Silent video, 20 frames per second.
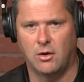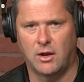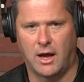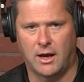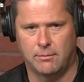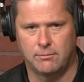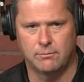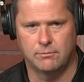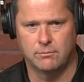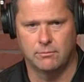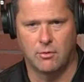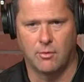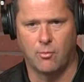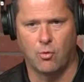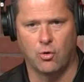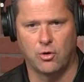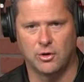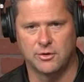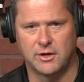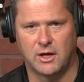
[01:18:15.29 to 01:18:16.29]
like
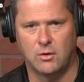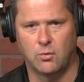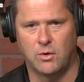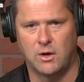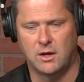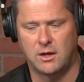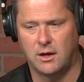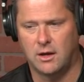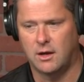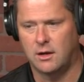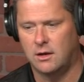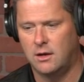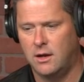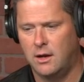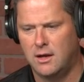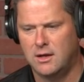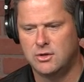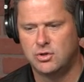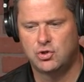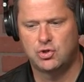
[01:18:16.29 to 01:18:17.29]
Memorial Day weekend.
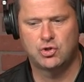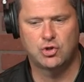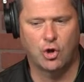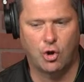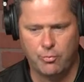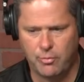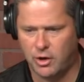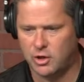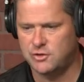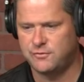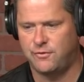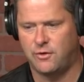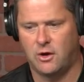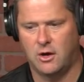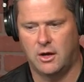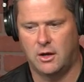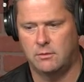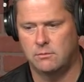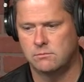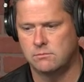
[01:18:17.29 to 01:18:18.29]
So much
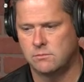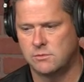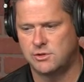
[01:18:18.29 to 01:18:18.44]
fun.